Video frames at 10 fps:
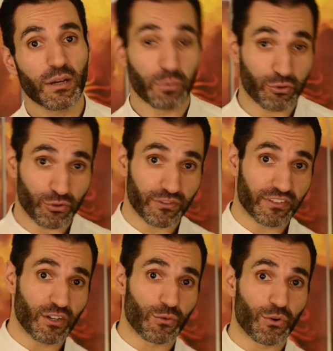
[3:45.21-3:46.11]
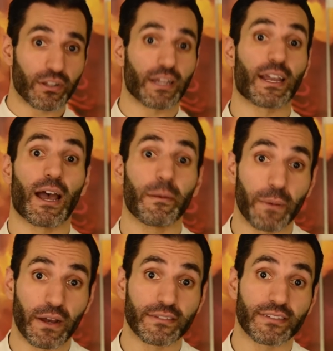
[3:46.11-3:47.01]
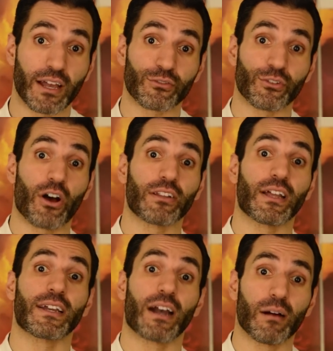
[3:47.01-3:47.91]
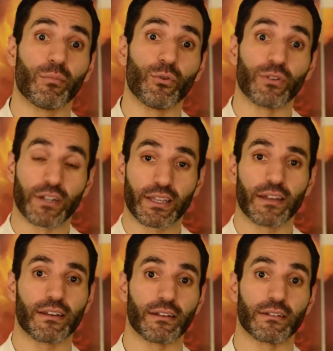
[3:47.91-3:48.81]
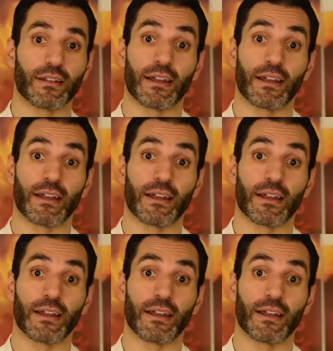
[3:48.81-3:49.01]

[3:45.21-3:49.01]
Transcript: but you can see a word like Abba sounds a lot like Abu in Akkadian,